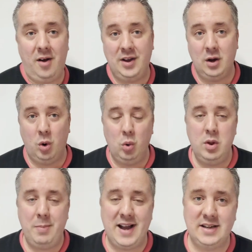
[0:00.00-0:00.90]
I think all
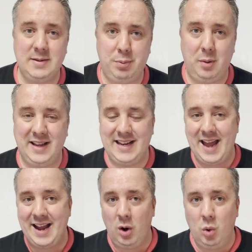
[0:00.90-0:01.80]
the banks are probably
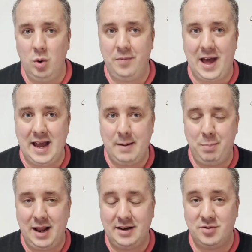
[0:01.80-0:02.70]
getting all of that in
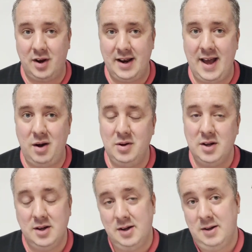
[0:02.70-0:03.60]
place right now.
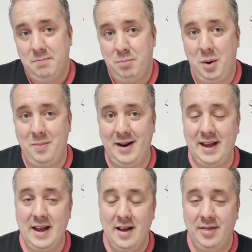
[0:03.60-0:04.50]

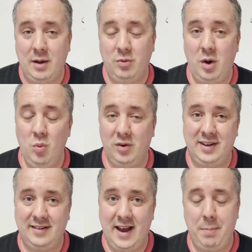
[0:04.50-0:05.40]
Probably they don't want
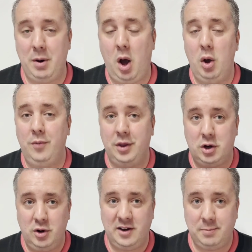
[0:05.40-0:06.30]
it to happen over the
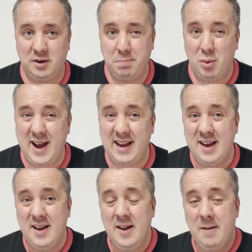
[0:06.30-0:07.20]
Christmas break
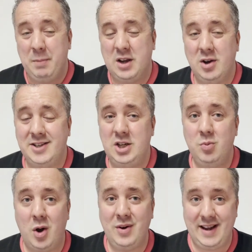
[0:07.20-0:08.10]
because you
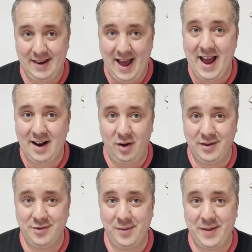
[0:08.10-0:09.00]
won't get the
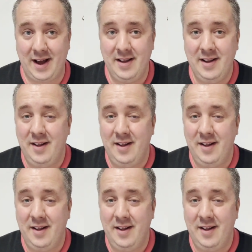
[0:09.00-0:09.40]
headlines from that.